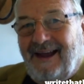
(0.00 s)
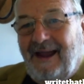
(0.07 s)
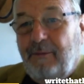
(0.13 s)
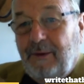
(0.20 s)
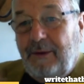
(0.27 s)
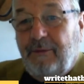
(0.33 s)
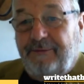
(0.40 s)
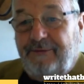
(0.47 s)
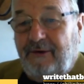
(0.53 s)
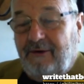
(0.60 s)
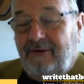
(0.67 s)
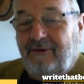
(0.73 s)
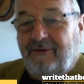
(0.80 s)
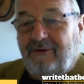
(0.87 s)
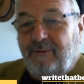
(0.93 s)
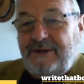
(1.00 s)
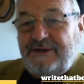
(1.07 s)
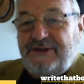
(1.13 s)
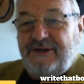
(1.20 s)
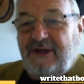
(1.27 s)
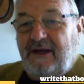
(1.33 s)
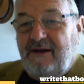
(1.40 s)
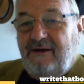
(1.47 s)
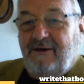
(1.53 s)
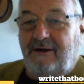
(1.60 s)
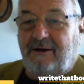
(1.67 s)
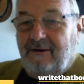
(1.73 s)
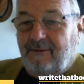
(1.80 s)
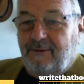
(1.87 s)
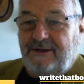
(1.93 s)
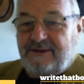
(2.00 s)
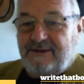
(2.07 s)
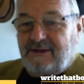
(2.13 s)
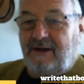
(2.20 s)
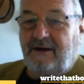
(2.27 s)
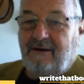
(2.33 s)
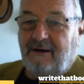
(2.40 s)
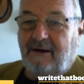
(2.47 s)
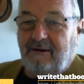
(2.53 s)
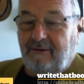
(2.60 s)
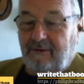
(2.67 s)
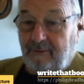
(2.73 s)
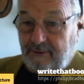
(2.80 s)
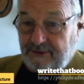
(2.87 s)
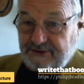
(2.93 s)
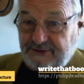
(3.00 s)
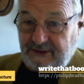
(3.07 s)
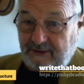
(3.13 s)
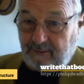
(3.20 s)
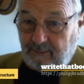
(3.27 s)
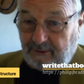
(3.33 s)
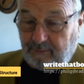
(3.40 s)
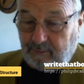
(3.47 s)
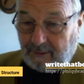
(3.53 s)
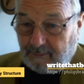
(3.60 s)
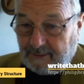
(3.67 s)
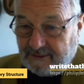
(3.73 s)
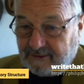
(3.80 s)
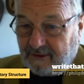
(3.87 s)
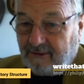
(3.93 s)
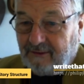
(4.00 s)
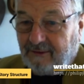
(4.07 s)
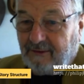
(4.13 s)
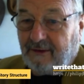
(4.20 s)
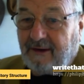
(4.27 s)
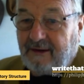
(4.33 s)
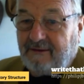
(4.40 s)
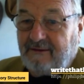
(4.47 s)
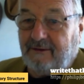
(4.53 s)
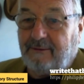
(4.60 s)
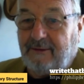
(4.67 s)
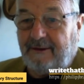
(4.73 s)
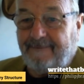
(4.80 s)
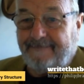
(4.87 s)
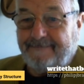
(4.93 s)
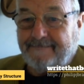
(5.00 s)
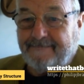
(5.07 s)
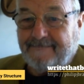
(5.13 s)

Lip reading: And we refuse. We say no, and we stick with what we don't like doing.